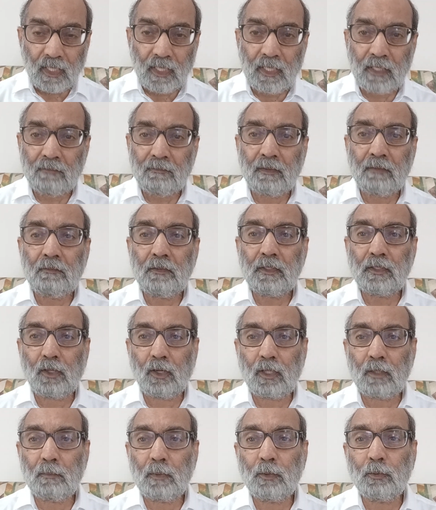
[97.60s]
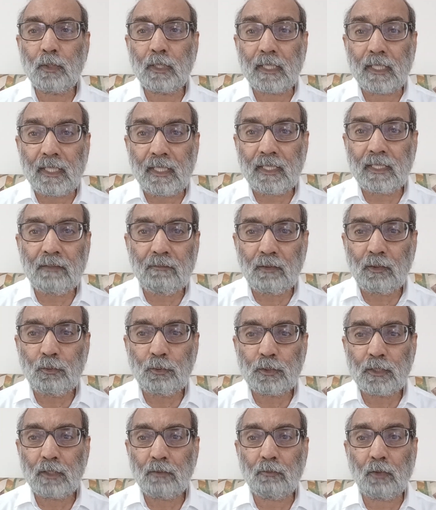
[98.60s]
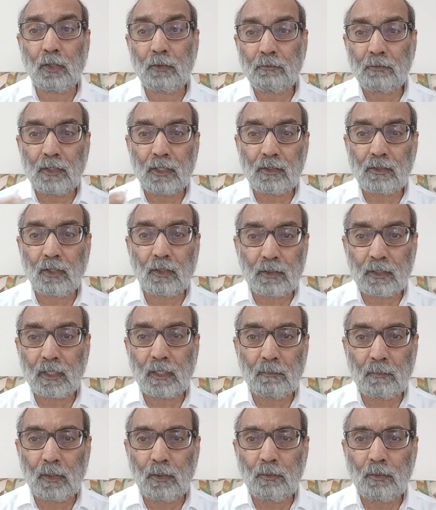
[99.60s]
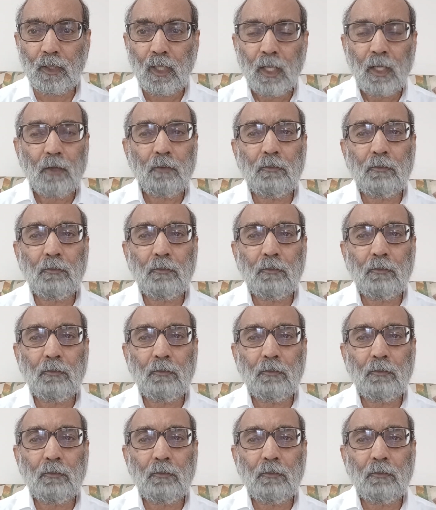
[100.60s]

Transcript: And when we talk about the green revolution, what we are talking about?